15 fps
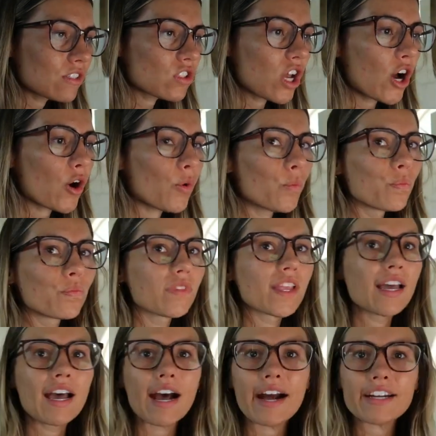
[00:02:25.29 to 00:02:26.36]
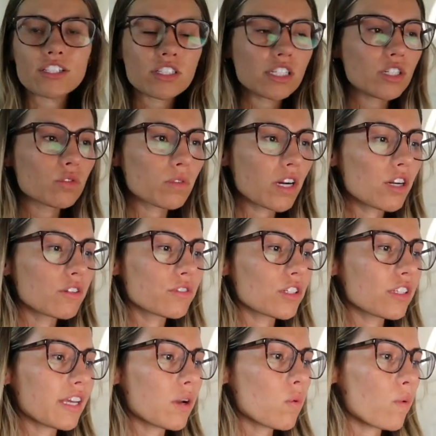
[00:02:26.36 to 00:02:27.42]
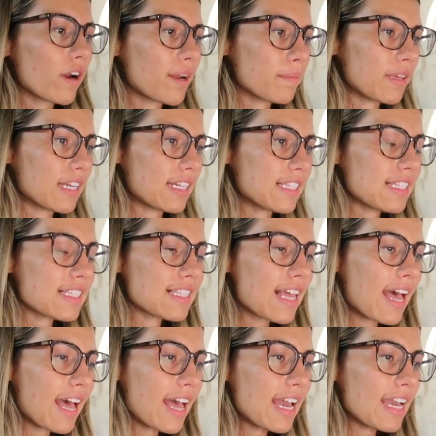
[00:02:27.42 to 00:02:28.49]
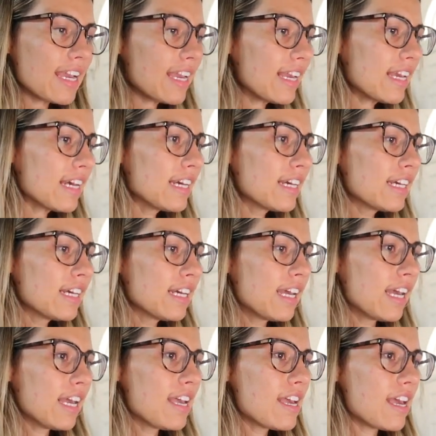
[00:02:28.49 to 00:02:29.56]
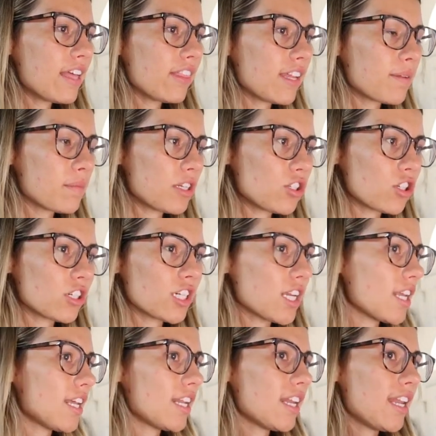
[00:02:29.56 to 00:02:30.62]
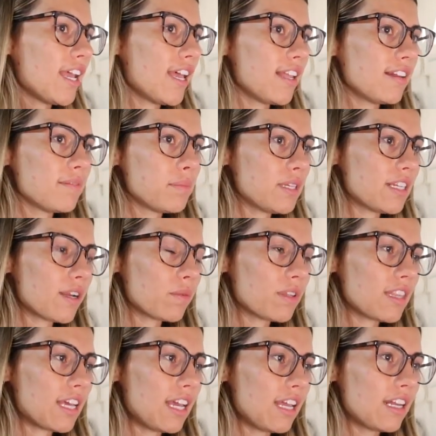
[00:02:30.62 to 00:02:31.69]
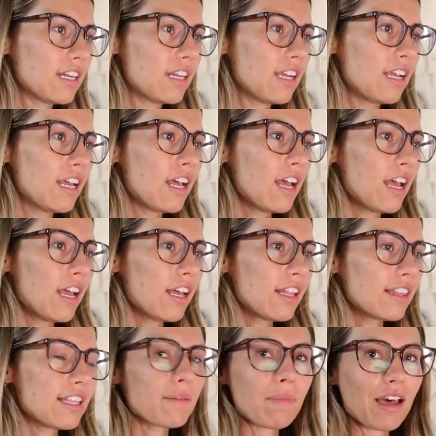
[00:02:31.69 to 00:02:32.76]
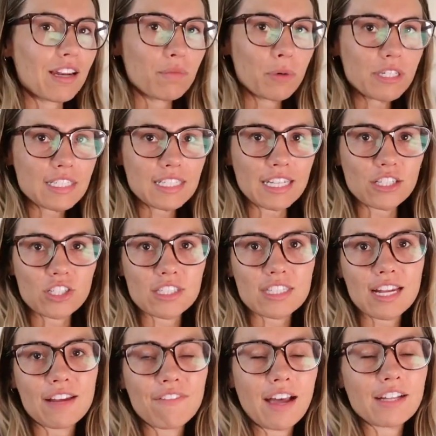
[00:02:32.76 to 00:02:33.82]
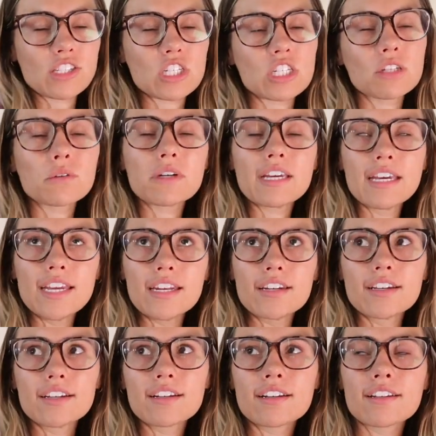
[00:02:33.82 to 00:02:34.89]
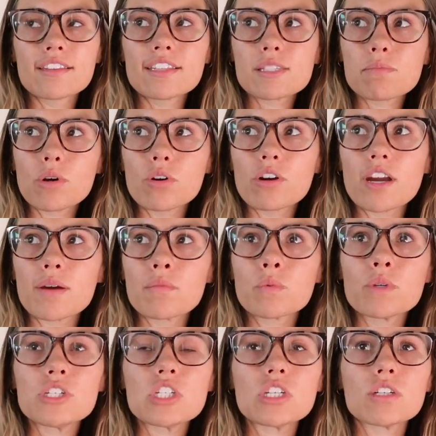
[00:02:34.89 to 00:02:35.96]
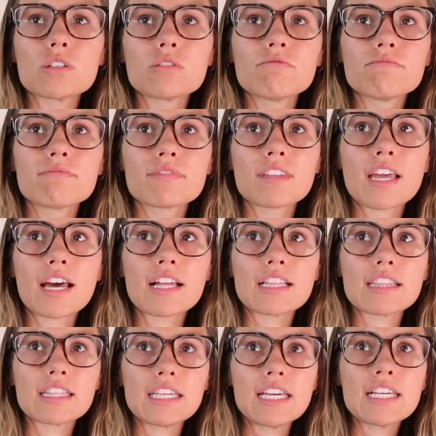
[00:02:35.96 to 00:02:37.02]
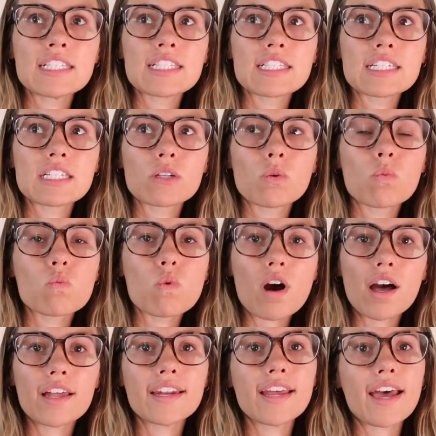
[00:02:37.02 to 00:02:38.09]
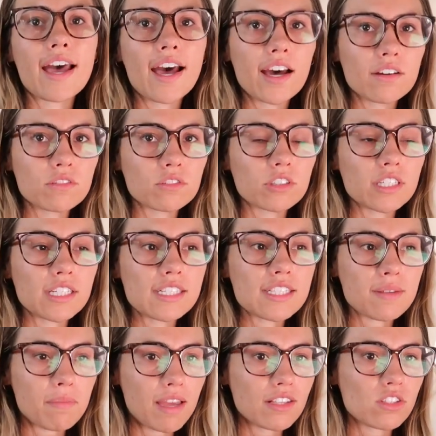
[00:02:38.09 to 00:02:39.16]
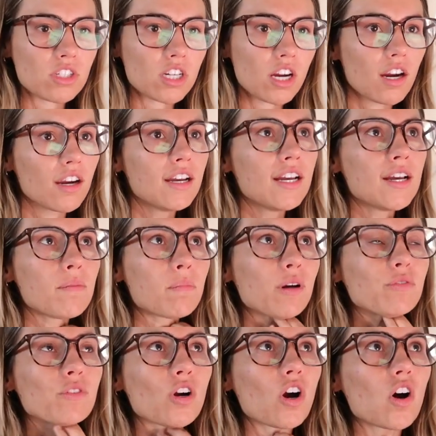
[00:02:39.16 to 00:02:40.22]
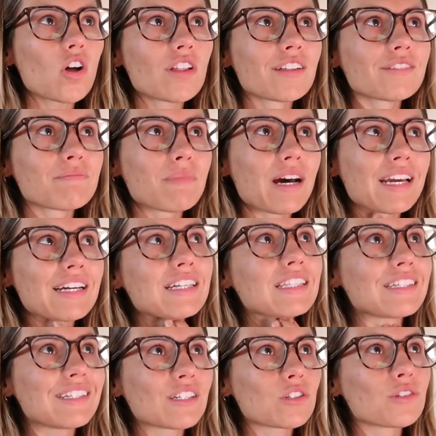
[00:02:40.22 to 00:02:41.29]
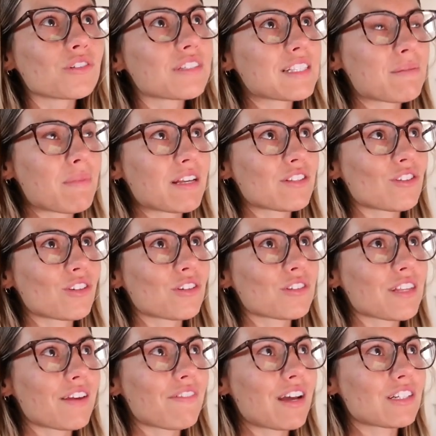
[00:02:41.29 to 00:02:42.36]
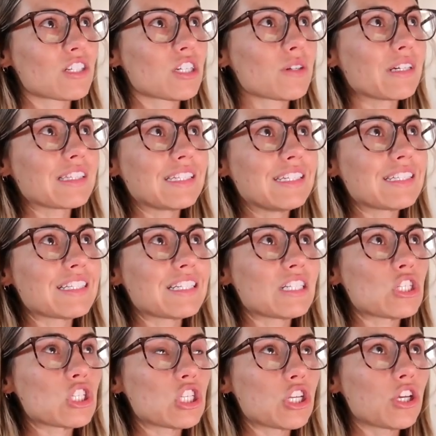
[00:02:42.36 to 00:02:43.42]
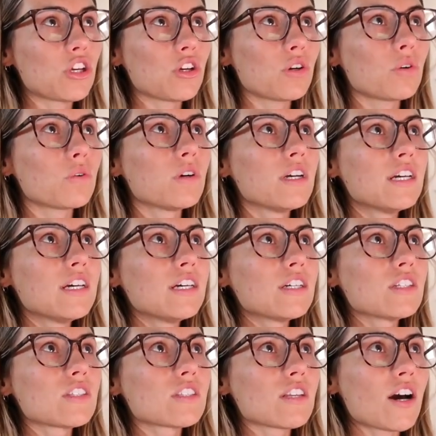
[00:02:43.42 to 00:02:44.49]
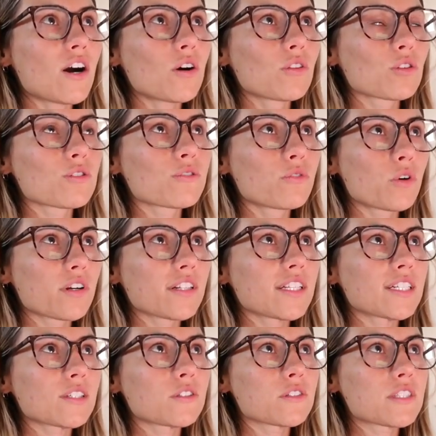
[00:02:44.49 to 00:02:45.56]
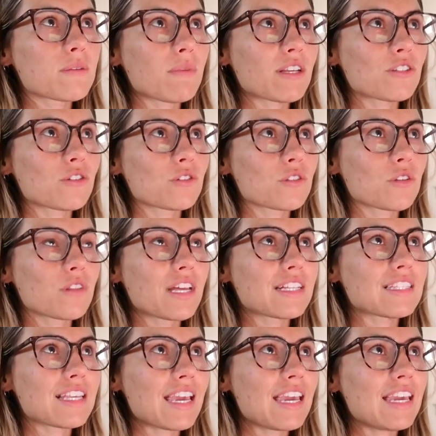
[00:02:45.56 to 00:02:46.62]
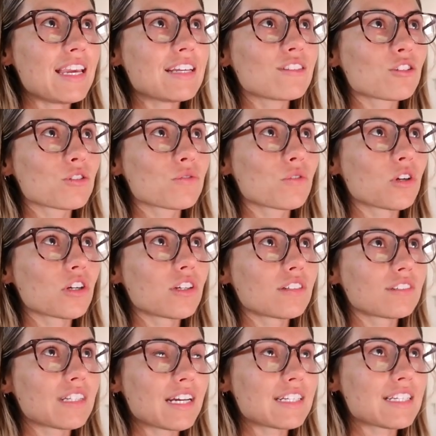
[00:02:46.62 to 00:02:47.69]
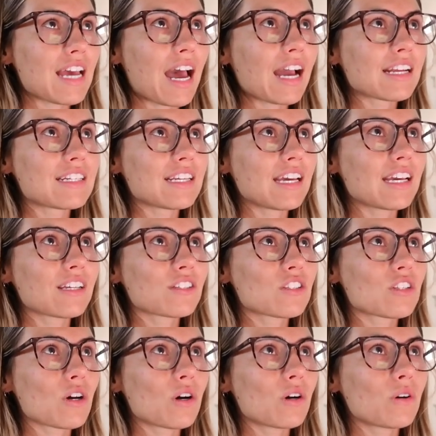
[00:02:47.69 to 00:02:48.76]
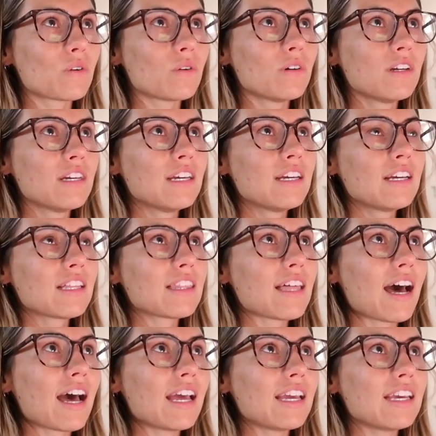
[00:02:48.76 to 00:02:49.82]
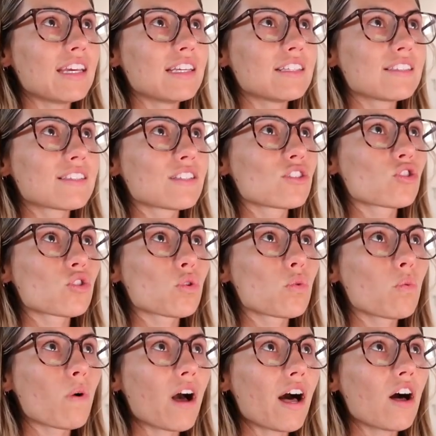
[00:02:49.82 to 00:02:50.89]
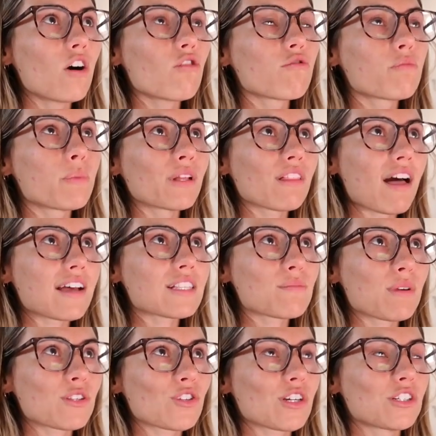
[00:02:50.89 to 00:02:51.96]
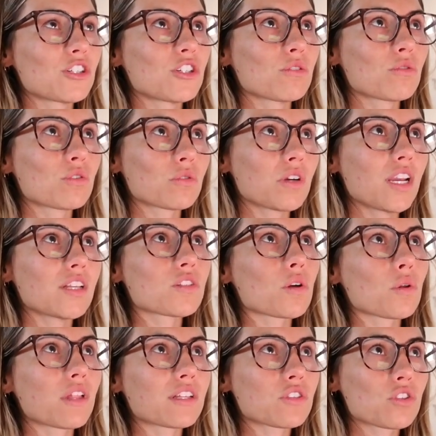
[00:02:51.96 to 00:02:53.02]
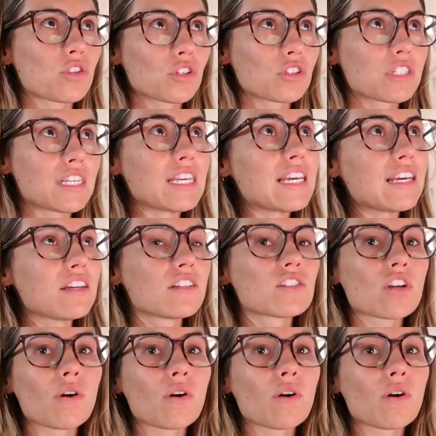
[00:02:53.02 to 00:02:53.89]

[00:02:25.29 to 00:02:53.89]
So I just need to run over like what I'm gonna say, and then I'm gonna turn it in and be done with it. The amount of presentations that I've had to do in this program, we do at least one every semester, but for all of my clinical semesters, I've had to do at least 2. So there's 4 clinical semesters, so that's 8. There's 4 didactic, so that is 12. But last semester I had to do 3, so that's 13.